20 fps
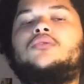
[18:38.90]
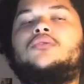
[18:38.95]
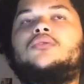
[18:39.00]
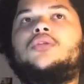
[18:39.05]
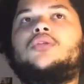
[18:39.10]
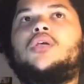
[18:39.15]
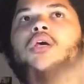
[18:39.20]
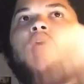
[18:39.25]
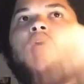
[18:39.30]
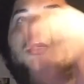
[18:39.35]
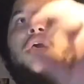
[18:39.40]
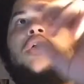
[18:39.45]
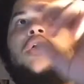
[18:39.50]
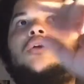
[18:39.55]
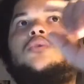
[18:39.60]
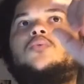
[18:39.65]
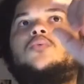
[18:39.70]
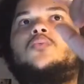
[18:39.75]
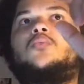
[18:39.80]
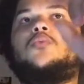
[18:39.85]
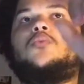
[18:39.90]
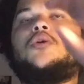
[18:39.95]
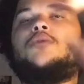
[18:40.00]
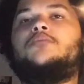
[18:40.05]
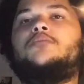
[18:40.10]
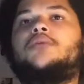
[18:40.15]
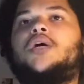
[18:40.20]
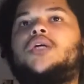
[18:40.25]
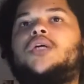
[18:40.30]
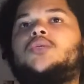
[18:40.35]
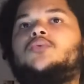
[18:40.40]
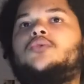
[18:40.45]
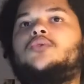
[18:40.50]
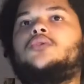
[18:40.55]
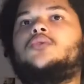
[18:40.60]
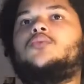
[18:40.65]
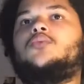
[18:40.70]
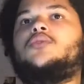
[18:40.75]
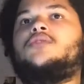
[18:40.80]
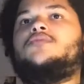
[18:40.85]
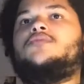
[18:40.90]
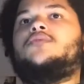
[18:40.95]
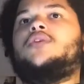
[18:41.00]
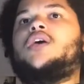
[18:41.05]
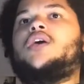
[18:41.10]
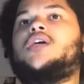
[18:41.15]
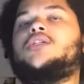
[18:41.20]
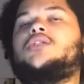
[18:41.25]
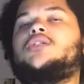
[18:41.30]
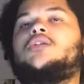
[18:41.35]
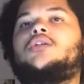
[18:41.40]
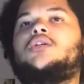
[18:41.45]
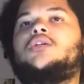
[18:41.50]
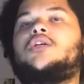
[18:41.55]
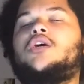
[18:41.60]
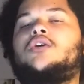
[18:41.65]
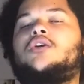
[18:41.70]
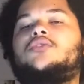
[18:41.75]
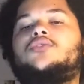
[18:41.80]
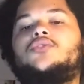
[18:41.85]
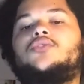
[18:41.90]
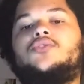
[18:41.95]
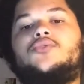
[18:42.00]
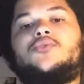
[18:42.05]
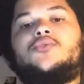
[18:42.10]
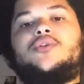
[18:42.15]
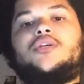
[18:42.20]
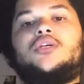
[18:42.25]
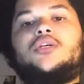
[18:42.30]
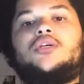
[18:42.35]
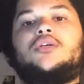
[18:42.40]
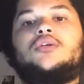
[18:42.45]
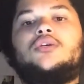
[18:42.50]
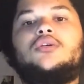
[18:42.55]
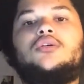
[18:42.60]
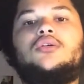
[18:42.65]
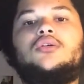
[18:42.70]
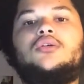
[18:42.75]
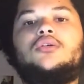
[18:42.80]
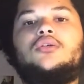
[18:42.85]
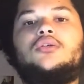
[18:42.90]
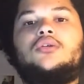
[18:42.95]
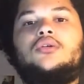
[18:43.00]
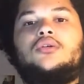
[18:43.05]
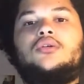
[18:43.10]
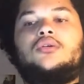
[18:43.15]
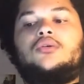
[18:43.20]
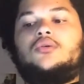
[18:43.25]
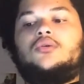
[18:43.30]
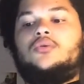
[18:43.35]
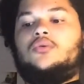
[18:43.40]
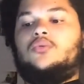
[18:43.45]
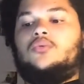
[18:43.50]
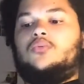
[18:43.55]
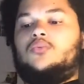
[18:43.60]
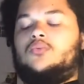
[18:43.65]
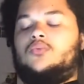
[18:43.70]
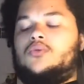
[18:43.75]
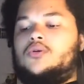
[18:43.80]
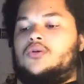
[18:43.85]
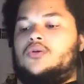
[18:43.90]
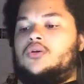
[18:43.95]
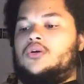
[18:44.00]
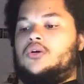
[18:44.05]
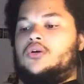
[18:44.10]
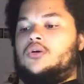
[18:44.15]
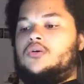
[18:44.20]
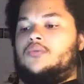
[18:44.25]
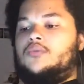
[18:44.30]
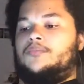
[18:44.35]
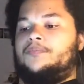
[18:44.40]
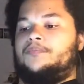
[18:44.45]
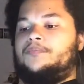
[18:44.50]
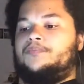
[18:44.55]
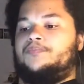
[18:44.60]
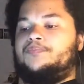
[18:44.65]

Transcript: They had one botch where the referee accidentally counted to 3, where